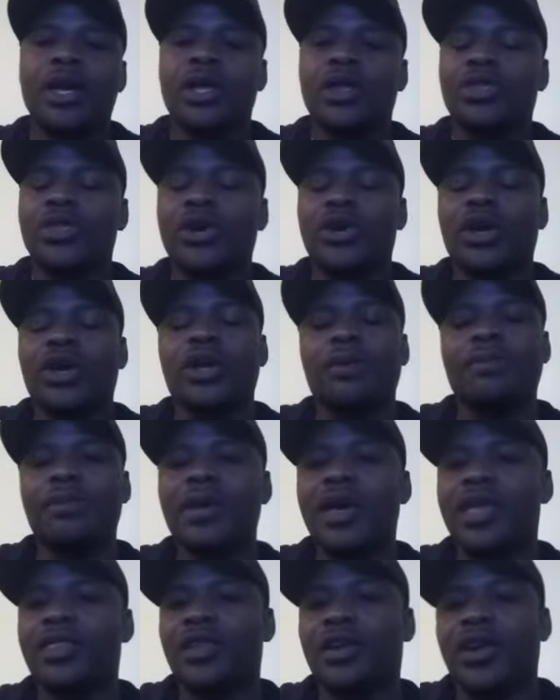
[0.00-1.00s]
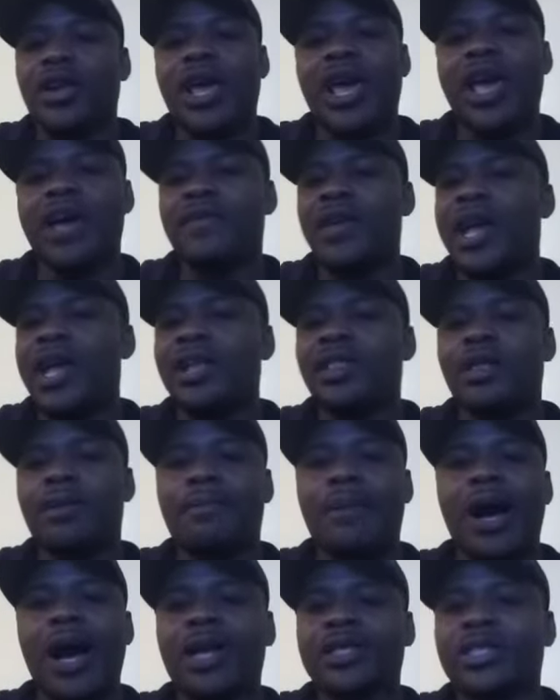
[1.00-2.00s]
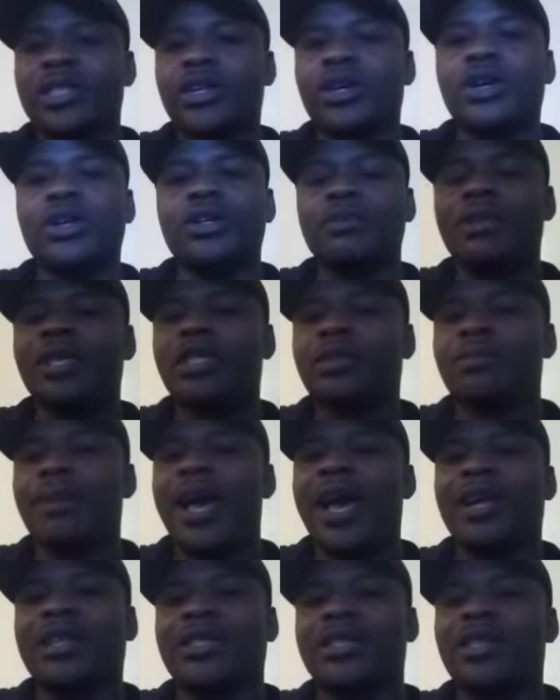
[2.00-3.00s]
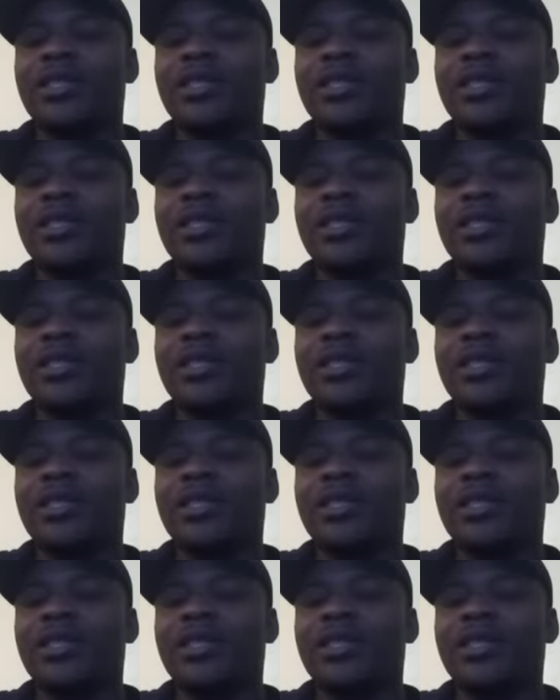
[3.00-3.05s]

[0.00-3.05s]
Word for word: they're gonna be they're gonna have eight in the box and they're gonna be smashing